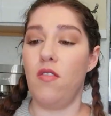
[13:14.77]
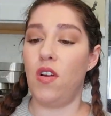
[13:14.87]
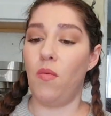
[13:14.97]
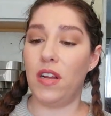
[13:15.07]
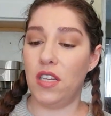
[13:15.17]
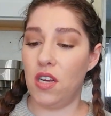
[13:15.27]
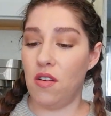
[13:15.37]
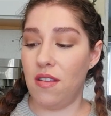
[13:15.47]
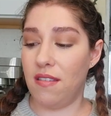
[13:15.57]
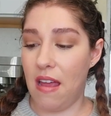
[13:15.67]
You don't want to
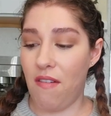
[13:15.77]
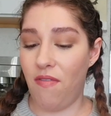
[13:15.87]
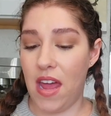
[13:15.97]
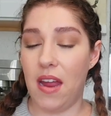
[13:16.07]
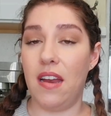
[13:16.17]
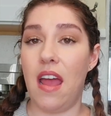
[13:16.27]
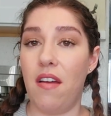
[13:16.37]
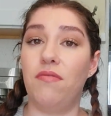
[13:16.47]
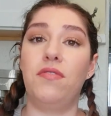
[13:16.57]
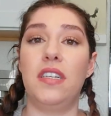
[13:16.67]
do the same vein
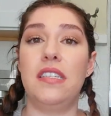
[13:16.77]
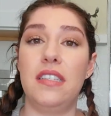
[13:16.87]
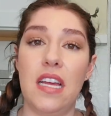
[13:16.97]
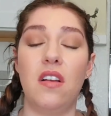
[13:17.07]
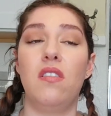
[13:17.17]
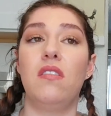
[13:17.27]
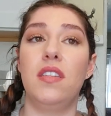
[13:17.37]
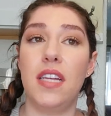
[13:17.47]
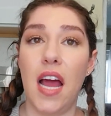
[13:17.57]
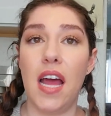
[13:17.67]
every
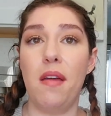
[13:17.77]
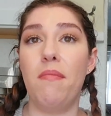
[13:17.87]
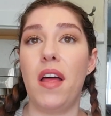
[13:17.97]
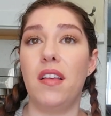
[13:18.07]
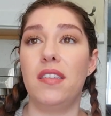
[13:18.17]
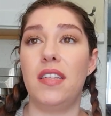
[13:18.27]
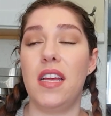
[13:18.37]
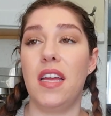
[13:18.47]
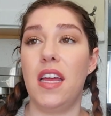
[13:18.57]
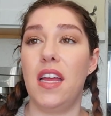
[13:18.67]
single time, else
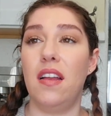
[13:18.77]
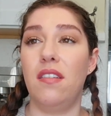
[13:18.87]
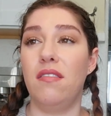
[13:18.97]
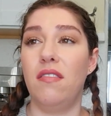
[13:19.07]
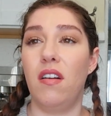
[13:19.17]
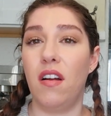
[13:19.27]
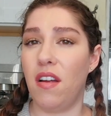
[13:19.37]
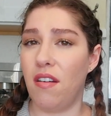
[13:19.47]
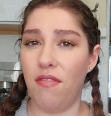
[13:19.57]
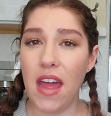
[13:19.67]
it can
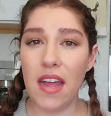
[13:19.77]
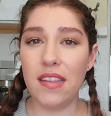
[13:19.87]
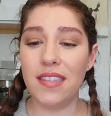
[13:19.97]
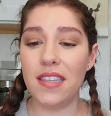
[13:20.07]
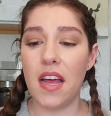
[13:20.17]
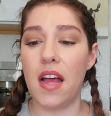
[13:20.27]
hurt your veins.